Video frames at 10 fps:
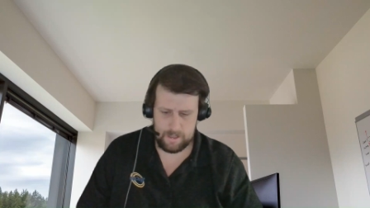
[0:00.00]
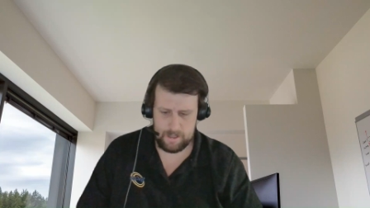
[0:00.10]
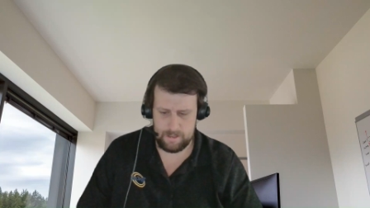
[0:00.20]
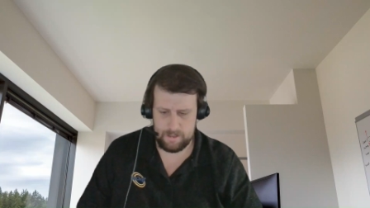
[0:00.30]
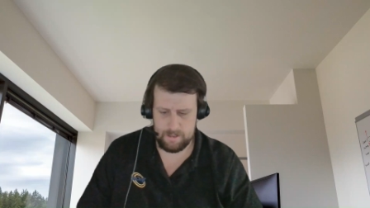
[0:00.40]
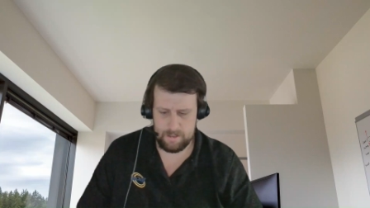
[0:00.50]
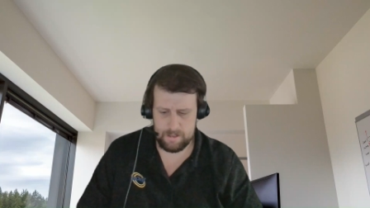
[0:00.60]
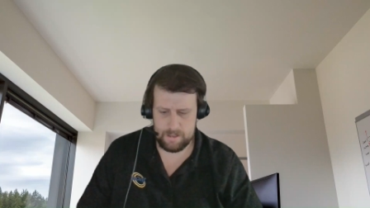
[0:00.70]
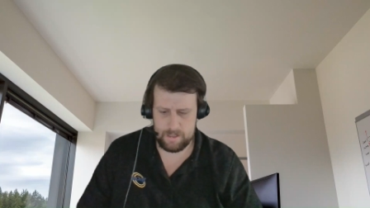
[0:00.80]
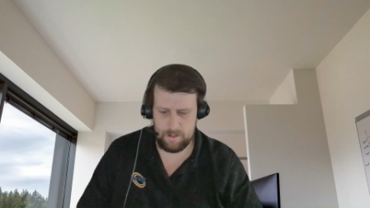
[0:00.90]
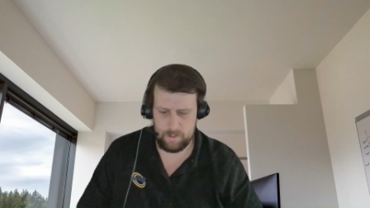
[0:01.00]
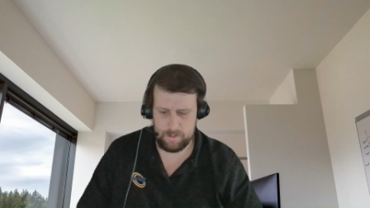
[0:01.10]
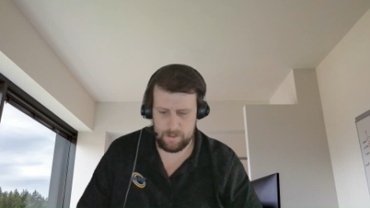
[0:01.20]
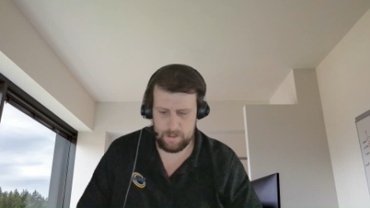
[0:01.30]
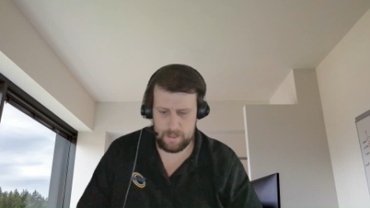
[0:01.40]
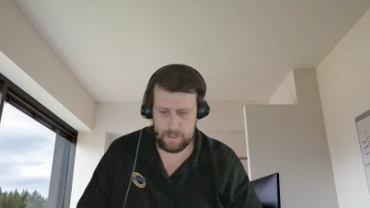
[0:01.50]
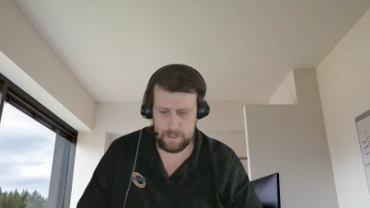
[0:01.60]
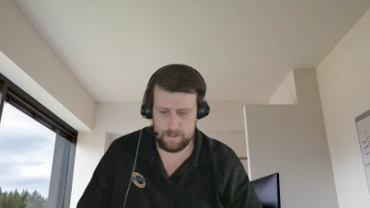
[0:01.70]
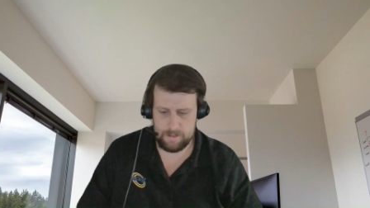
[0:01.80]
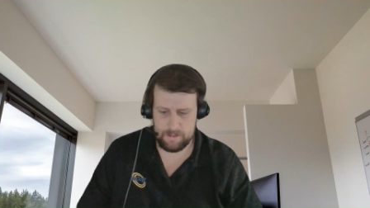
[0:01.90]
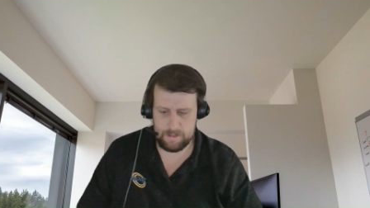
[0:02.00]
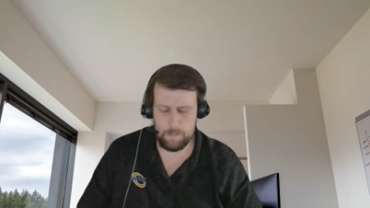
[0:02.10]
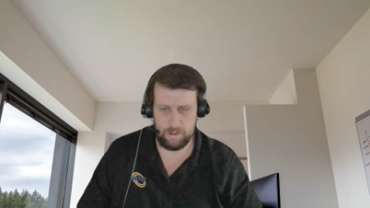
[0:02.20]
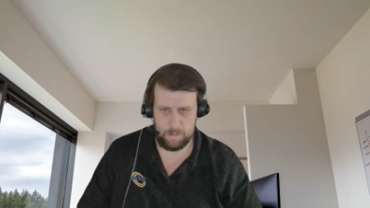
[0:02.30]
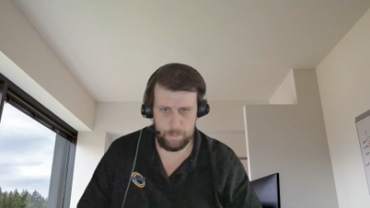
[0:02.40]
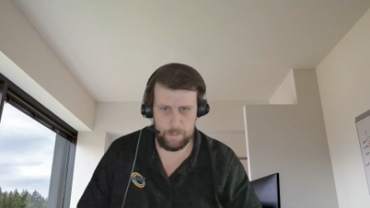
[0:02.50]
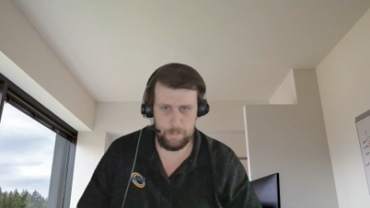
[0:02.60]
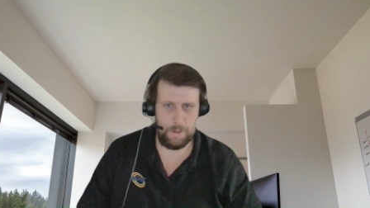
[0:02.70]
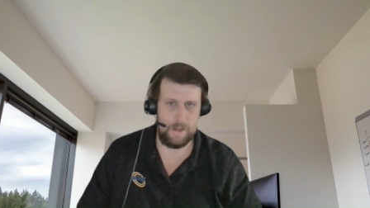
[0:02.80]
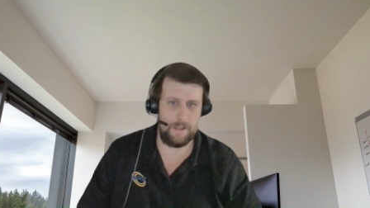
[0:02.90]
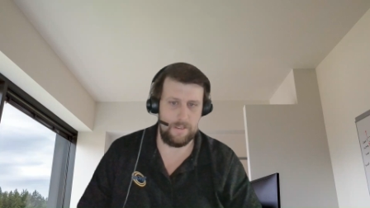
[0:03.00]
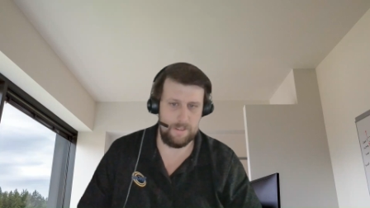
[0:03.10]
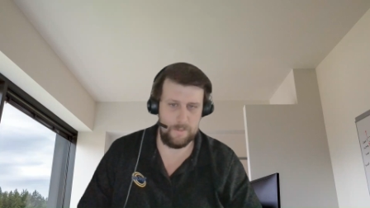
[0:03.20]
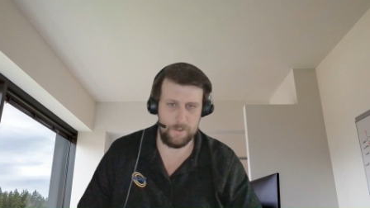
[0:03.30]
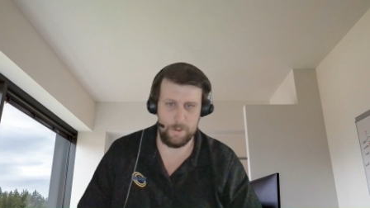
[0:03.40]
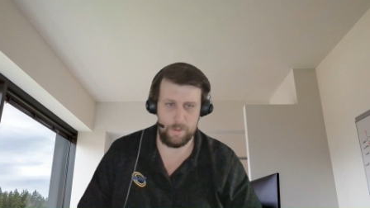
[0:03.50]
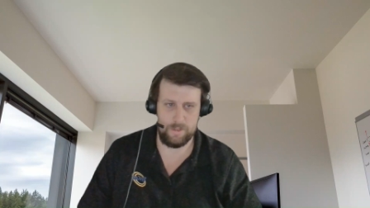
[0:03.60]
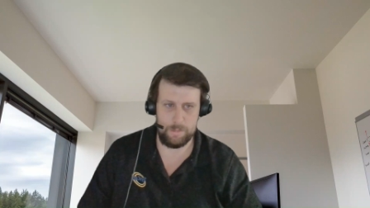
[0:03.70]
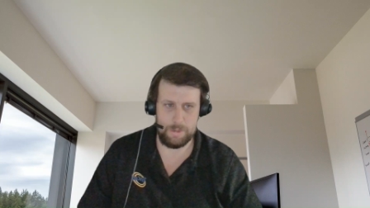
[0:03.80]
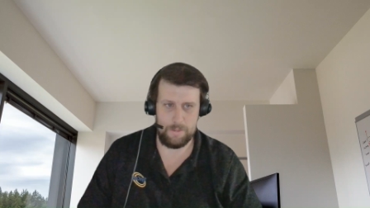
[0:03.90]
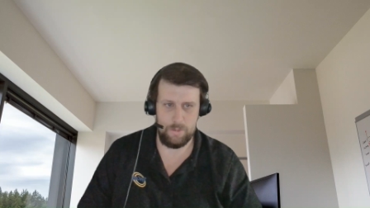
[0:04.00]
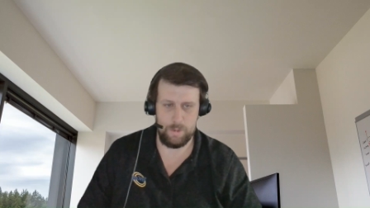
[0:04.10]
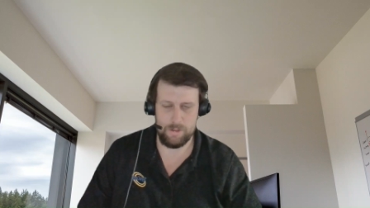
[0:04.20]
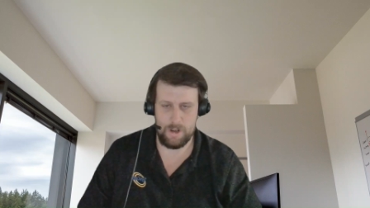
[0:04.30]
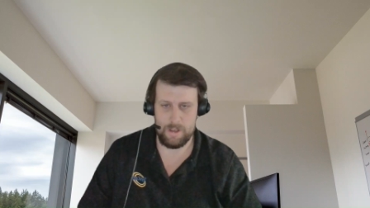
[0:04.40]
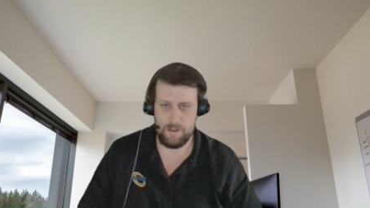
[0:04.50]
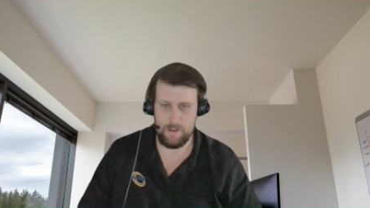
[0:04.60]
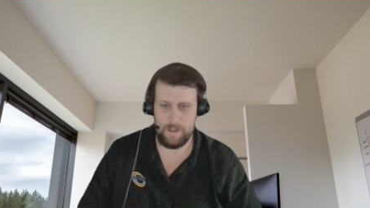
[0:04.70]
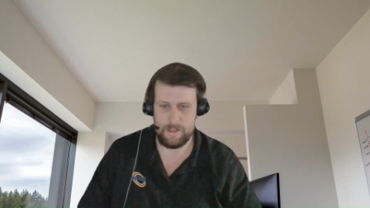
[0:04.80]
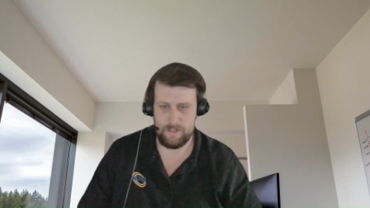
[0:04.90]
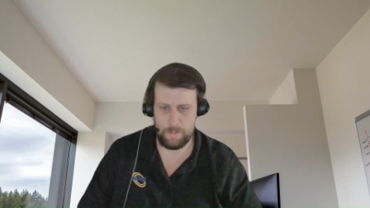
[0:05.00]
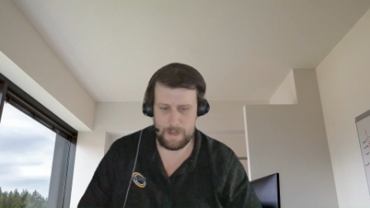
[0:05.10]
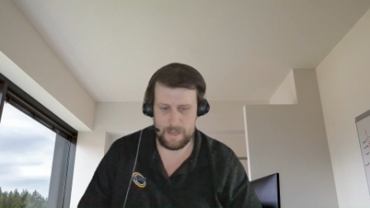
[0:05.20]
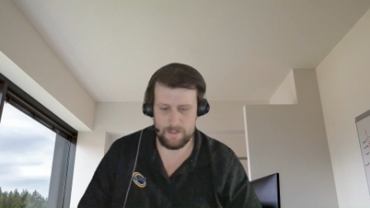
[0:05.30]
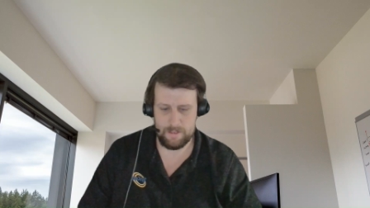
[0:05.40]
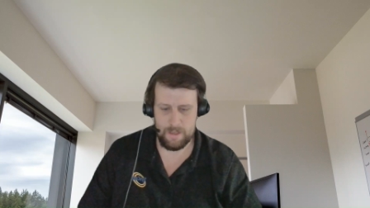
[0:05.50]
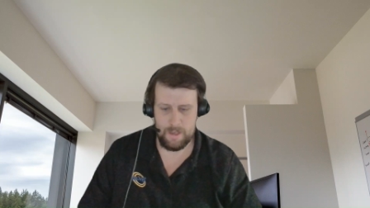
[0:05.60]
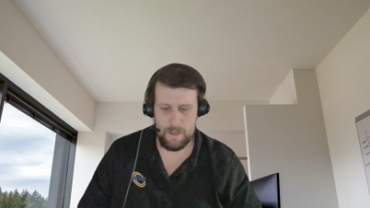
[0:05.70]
in is it seems simple, but it's difficult sometimes when you're trying to utilize space.